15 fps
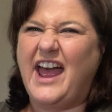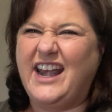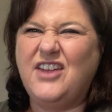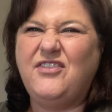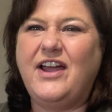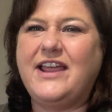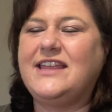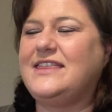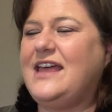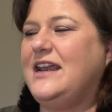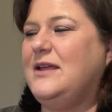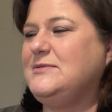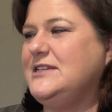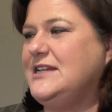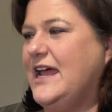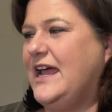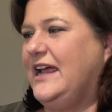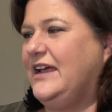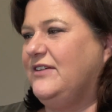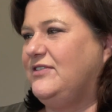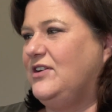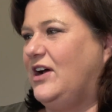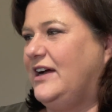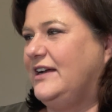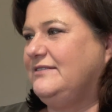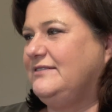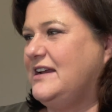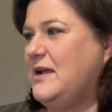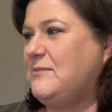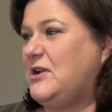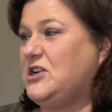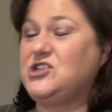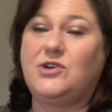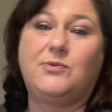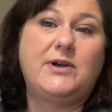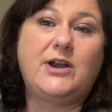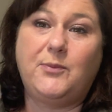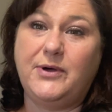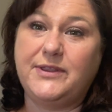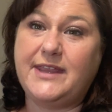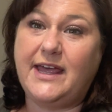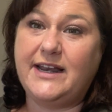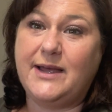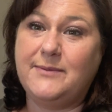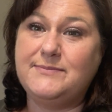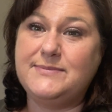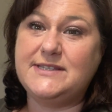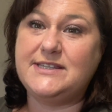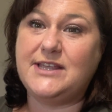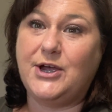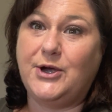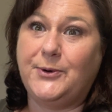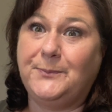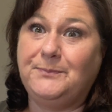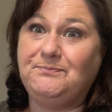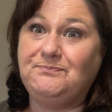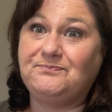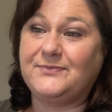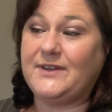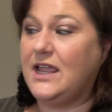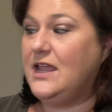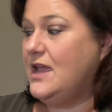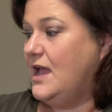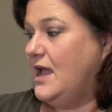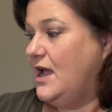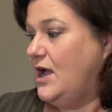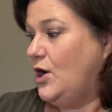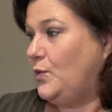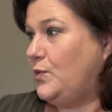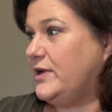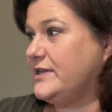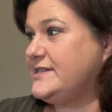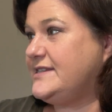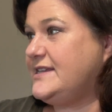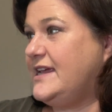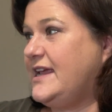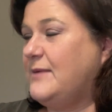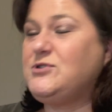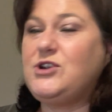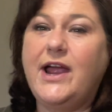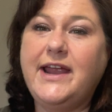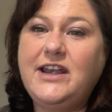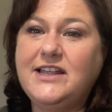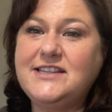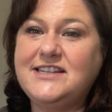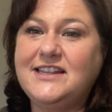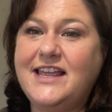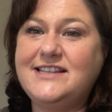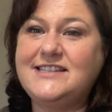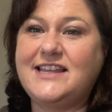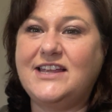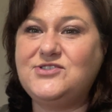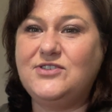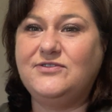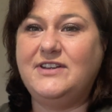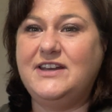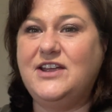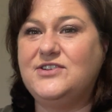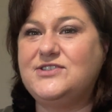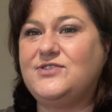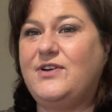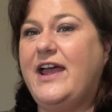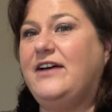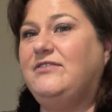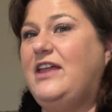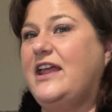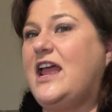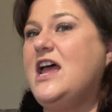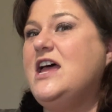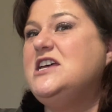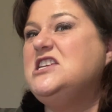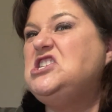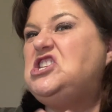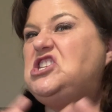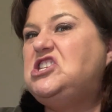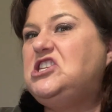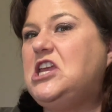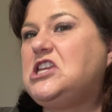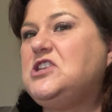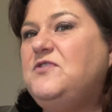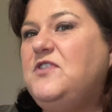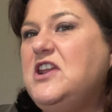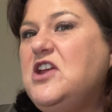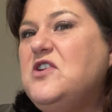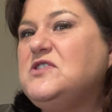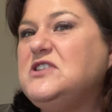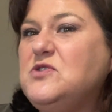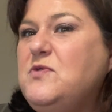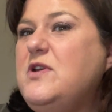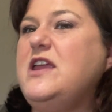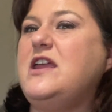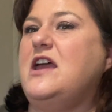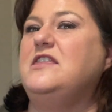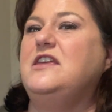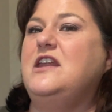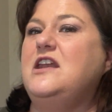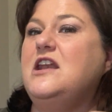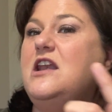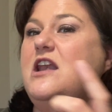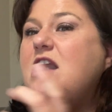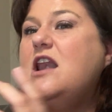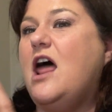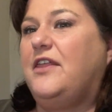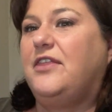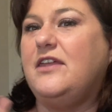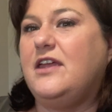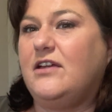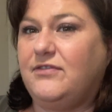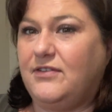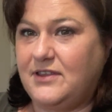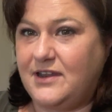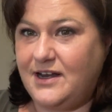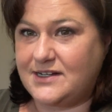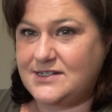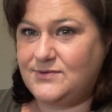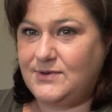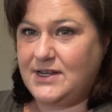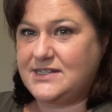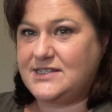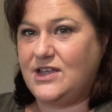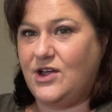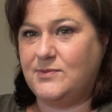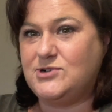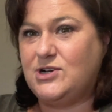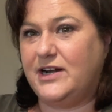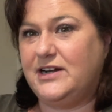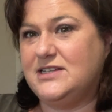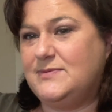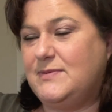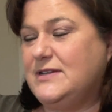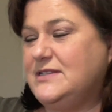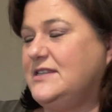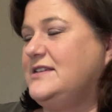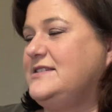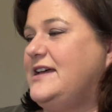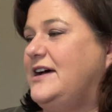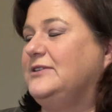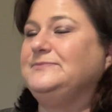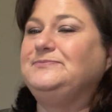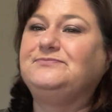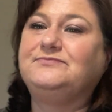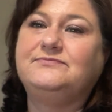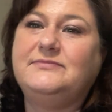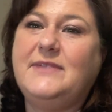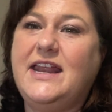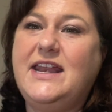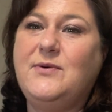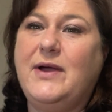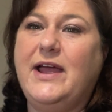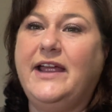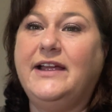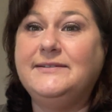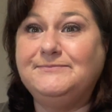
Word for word: if I get that up today, if not, and I'm not sure when I'll put that up. So we'll see. I'm trying not to like schedule videos. So I have like six videos in a week and then nothing for the next week. So I'm trying to space things out. Anyway,